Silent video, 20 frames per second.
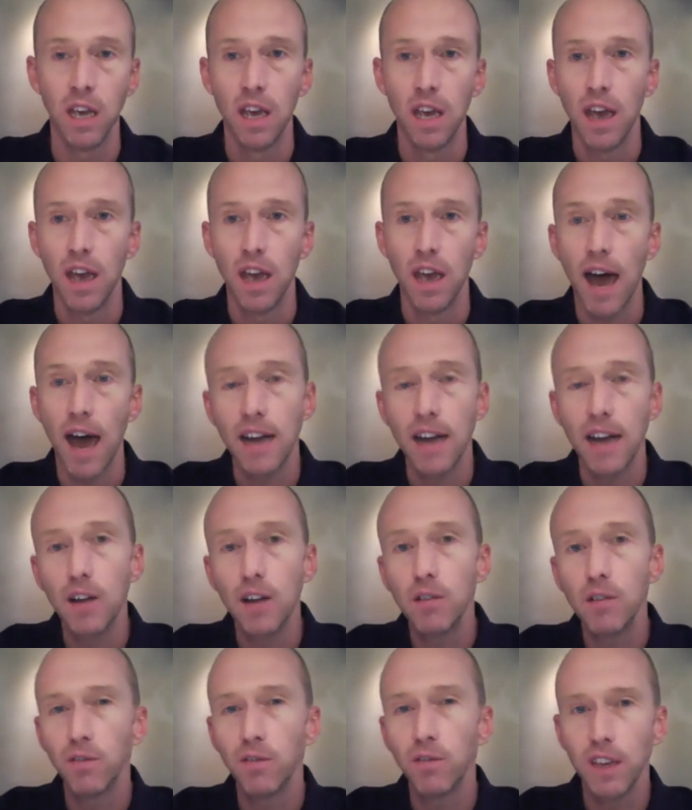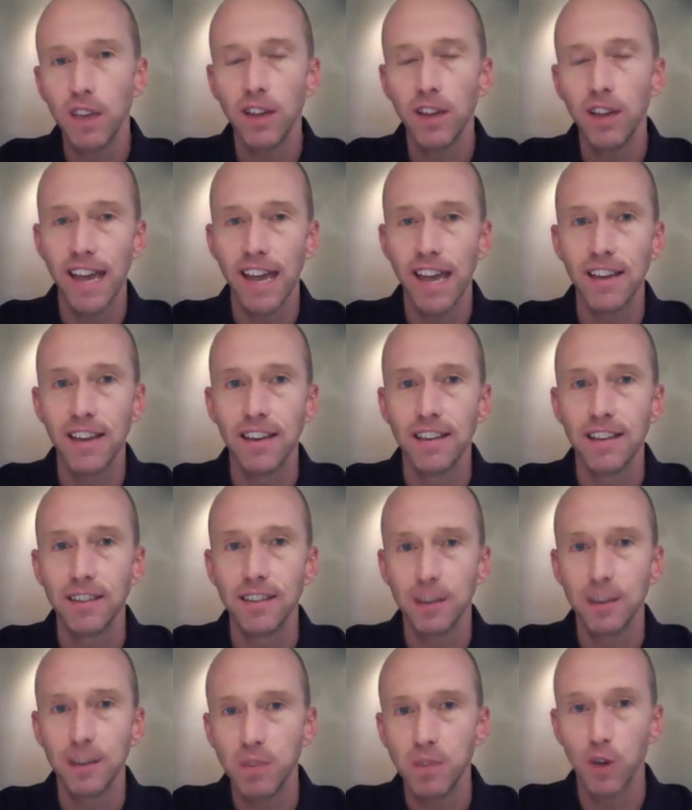I don't feel like
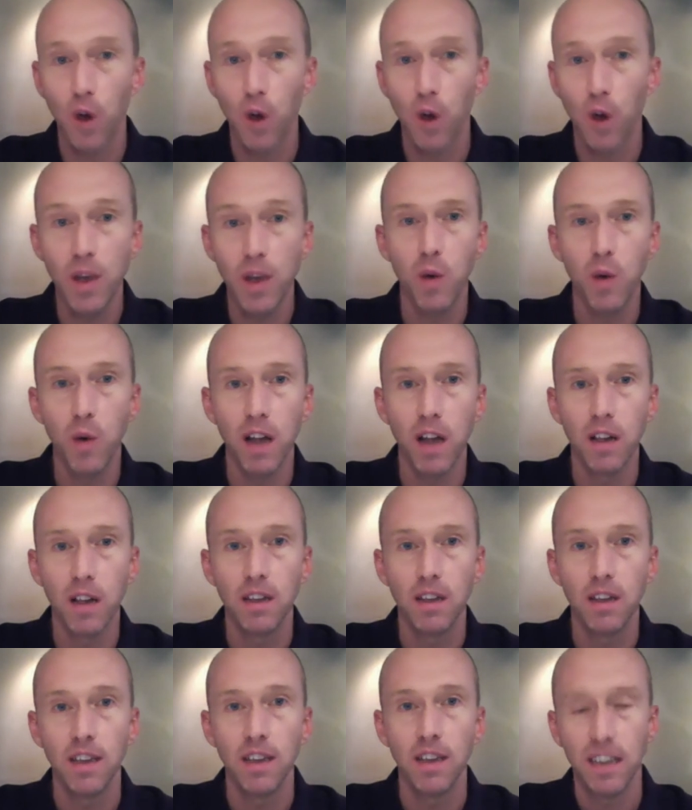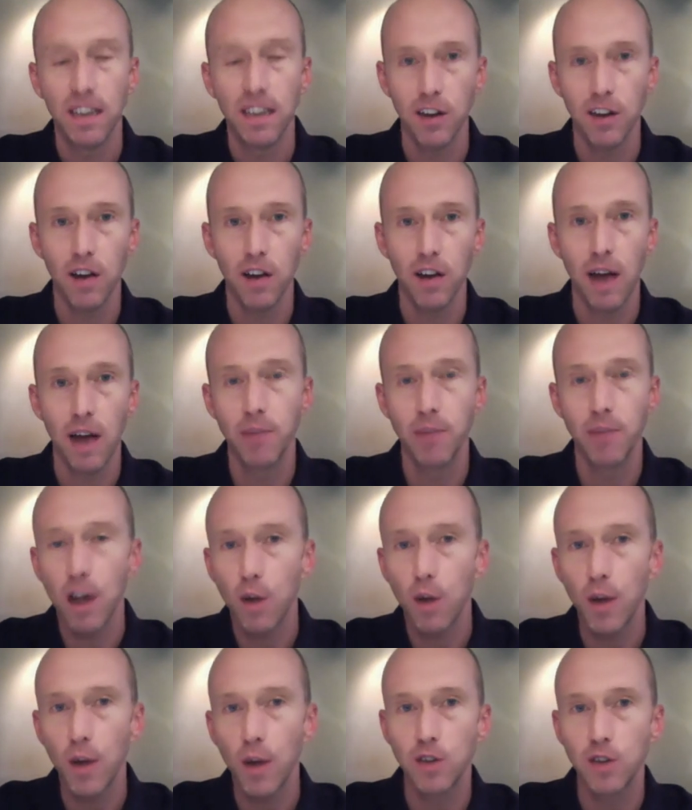something's going well here. I'm not
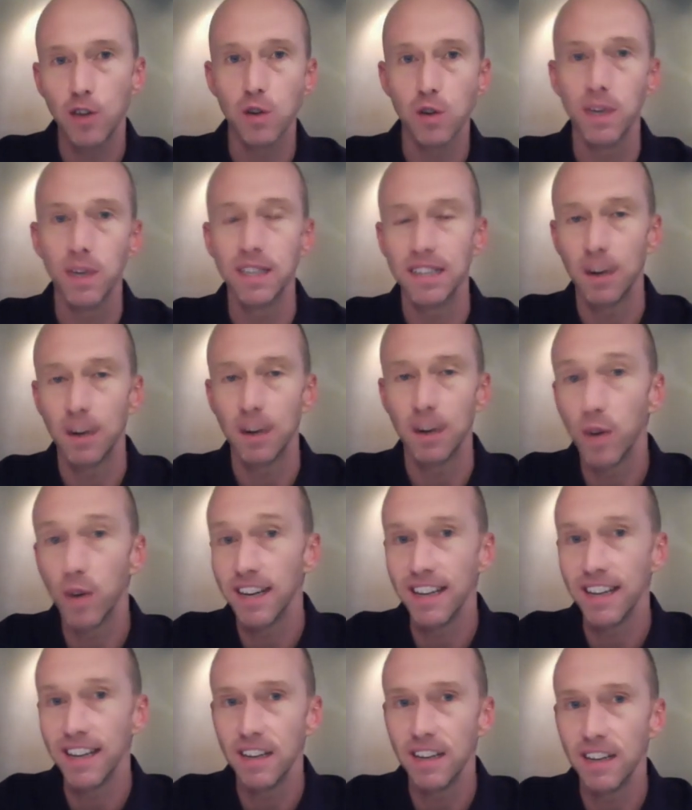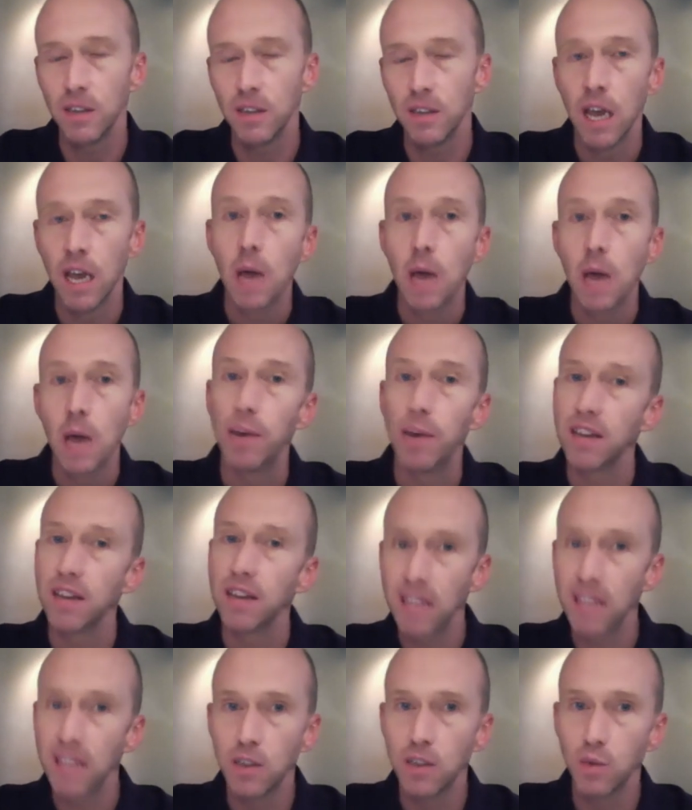quite sure what it is, but I
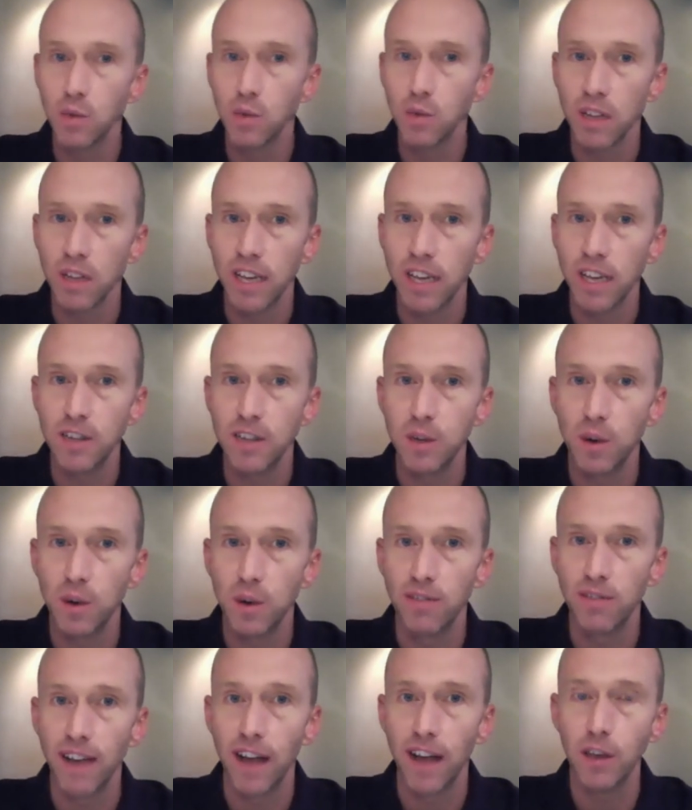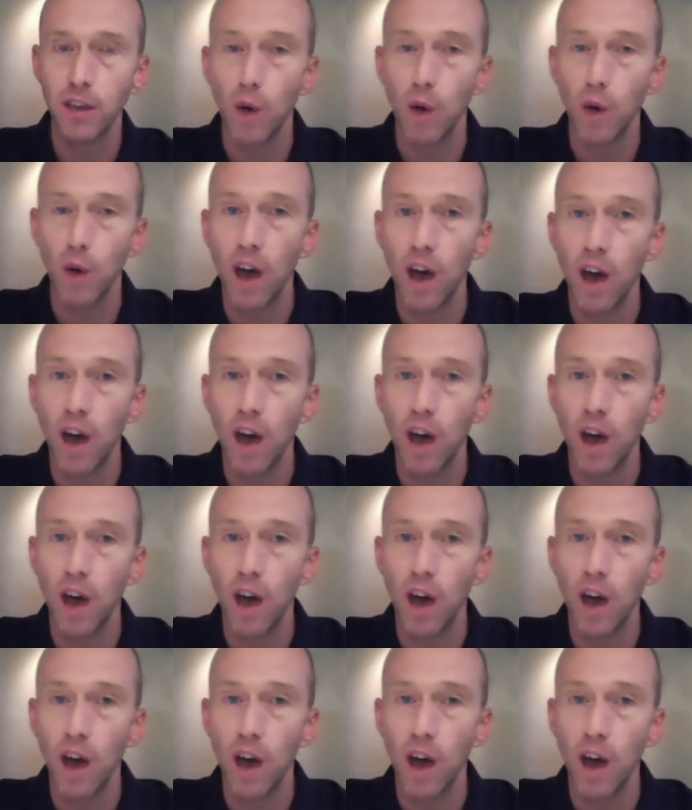think it's related to our value of